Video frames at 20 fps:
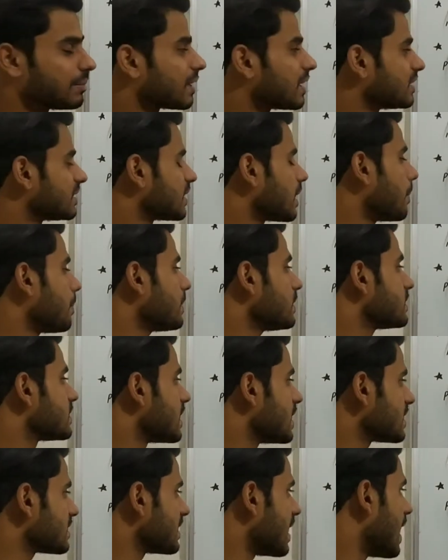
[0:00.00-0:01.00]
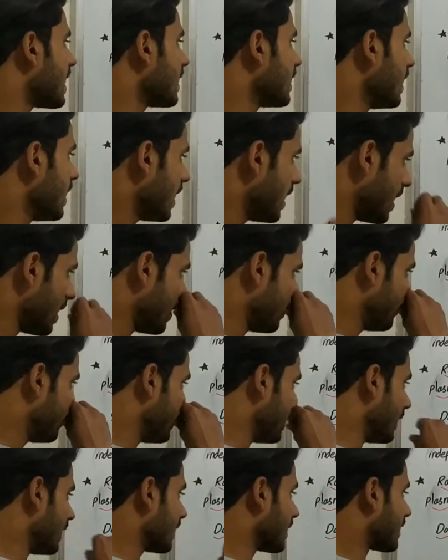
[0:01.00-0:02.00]
The concept says that if
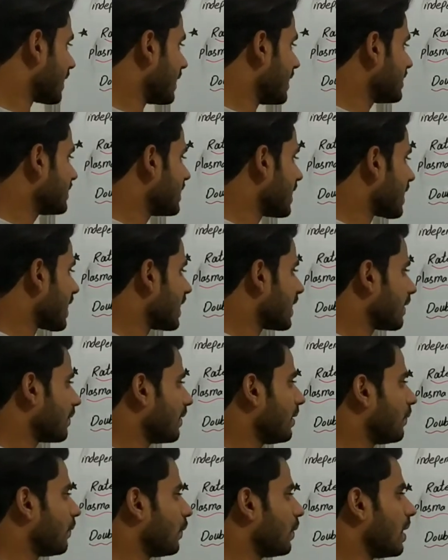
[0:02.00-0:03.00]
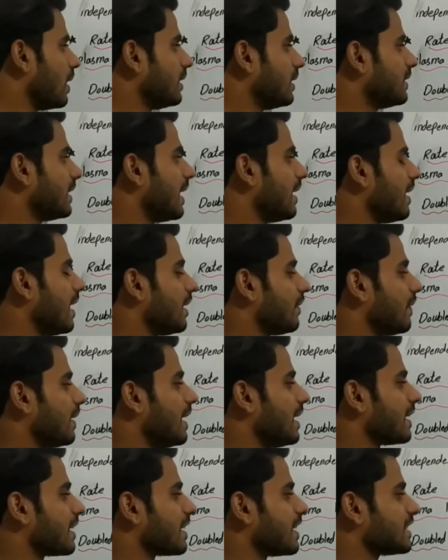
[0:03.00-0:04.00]
we increase the rate of infusion, then it will
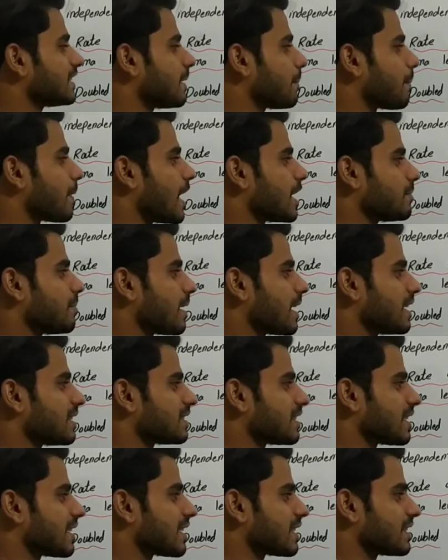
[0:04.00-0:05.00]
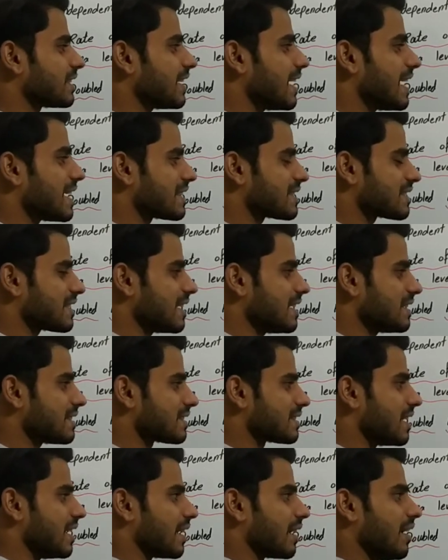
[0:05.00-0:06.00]
increase the plasma concentration at steady
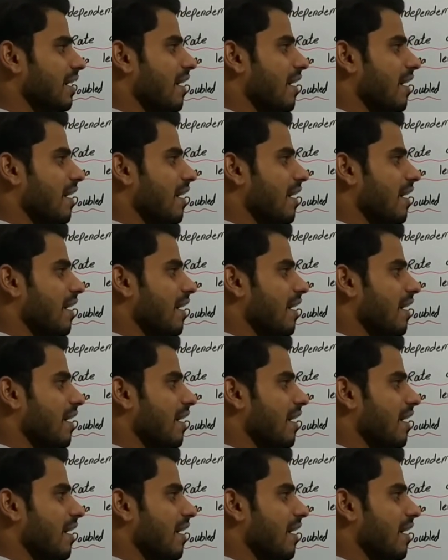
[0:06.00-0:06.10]
state.